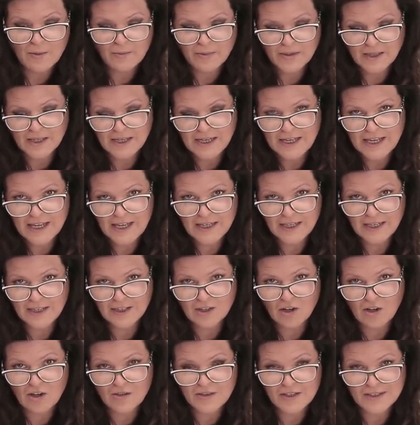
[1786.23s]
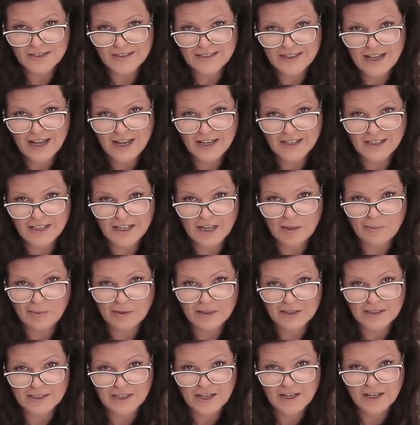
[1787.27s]
but then hit it on the side a
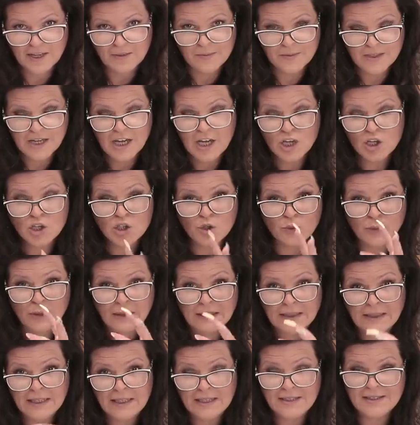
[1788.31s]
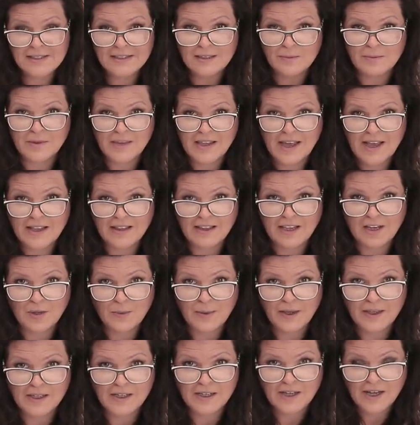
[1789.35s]
couple of times to release some of that
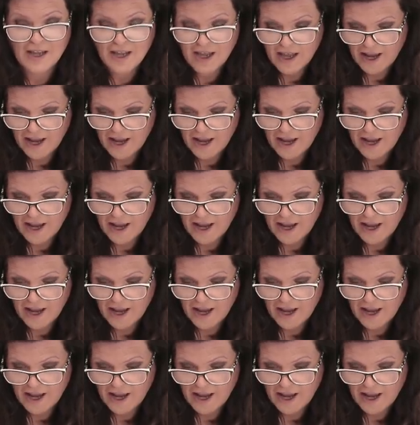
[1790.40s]
liquid.